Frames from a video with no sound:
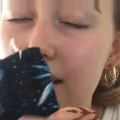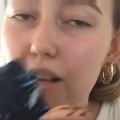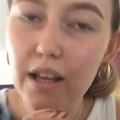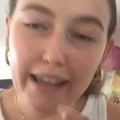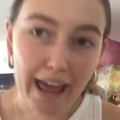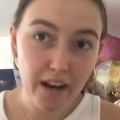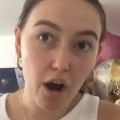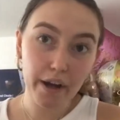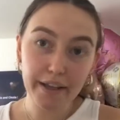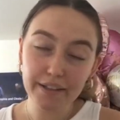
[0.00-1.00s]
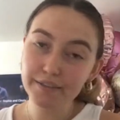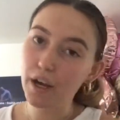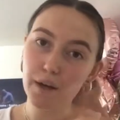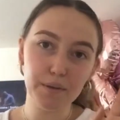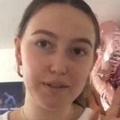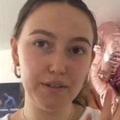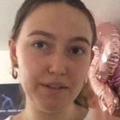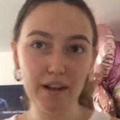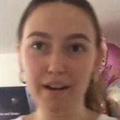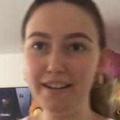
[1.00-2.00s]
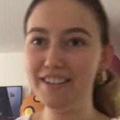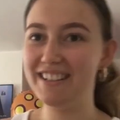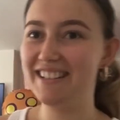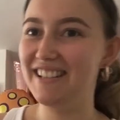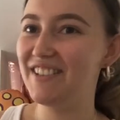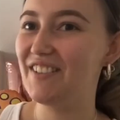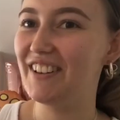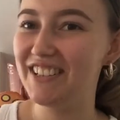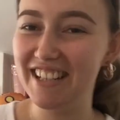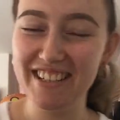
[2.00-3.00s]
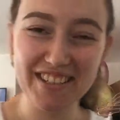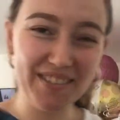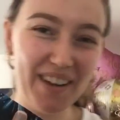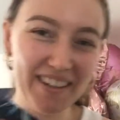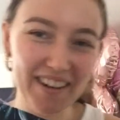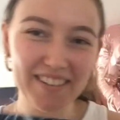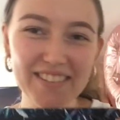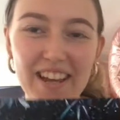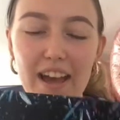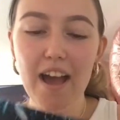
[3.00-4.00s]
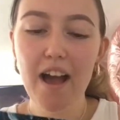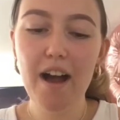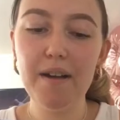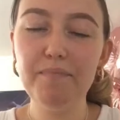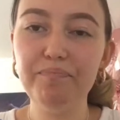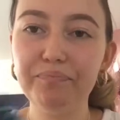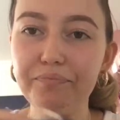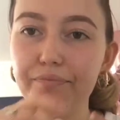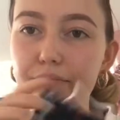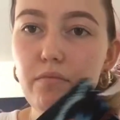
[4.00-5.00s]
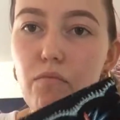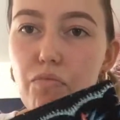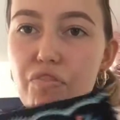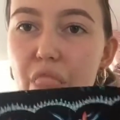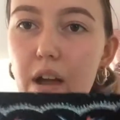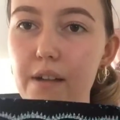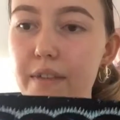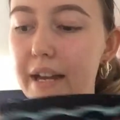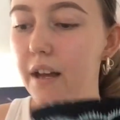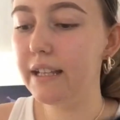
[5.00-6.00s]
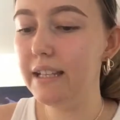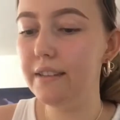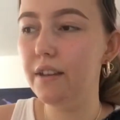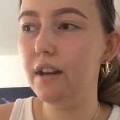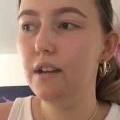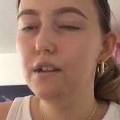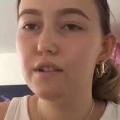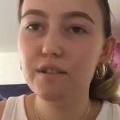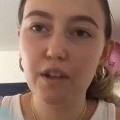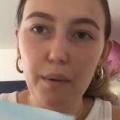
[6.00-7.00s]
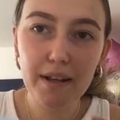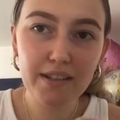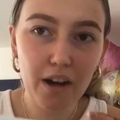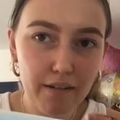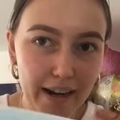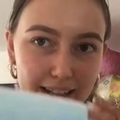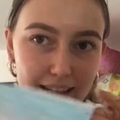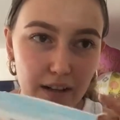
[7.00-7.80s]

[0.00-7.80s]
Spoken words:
Get an iron. I always use an iron. You can see Sophia and Chinchia in the background. And then I either sew it directly